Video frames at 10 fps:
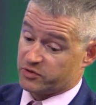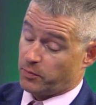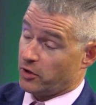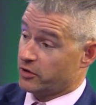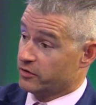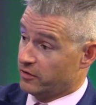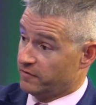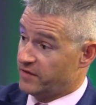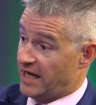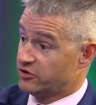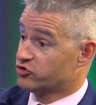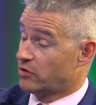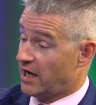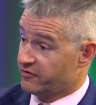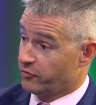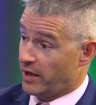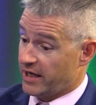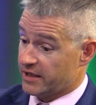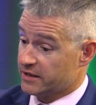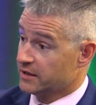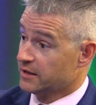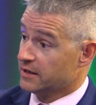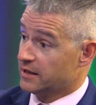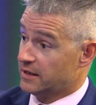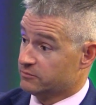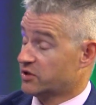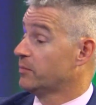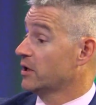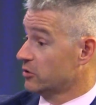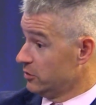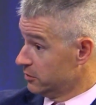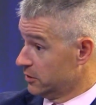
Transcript: part of that driveway um, to buckle